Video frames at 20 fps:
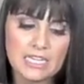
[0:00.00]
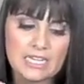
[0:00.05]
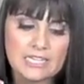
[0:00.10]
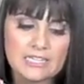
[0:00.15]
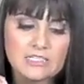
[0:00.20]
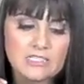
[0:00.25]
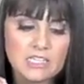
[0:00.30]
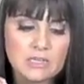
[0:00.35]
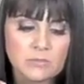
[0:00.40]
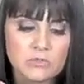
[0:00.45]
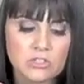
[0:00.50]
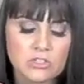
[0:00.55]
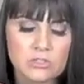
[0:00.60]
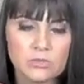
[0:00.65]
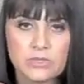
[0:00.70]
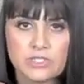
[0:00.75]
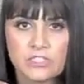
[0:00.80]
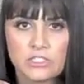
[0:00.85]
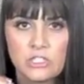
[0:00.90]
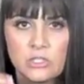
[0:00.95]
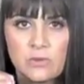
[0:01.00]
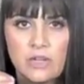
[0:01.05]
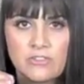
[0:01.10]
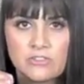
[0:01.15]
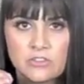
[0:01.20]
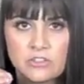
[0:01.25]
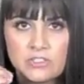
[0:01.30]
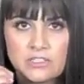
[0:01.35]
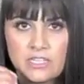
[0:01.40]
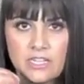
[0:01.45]
enzymes are going to go
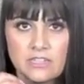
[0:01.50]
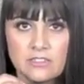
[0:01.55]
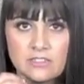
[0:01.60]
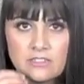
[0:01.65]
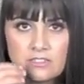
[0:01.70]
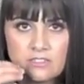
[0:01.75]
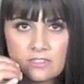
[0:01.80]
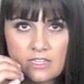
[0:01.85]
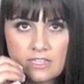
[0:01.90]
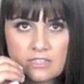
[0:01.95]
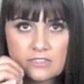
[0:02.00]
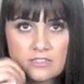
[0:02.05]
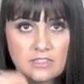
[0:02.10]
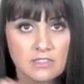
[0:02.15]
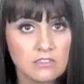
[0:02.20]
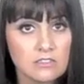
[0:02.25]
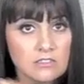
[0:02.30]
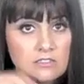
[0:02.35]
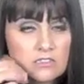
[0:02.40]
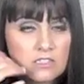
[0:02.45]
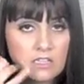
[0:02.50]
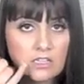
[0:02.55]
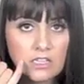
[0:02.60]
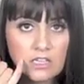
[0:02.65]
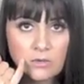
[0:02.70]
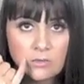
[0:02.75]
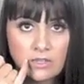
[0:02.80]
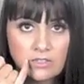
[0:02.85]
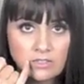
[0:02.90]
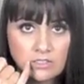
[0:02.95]
after dead skin cells
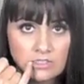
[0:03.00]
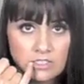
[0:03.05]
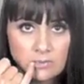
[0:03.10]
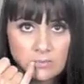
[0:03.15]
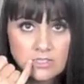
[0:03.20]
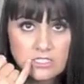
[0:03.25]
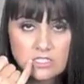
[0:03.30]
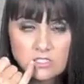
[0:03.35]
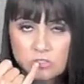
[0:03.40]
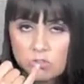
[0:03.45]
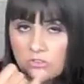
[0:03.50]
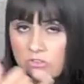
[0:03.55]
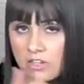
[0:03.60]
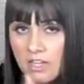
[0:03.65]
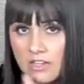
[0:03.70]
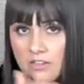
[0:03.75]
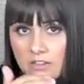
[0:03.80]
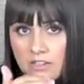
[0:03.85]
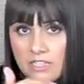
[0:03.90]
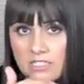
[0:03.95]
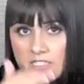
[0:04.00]
like around the lips. So they're not.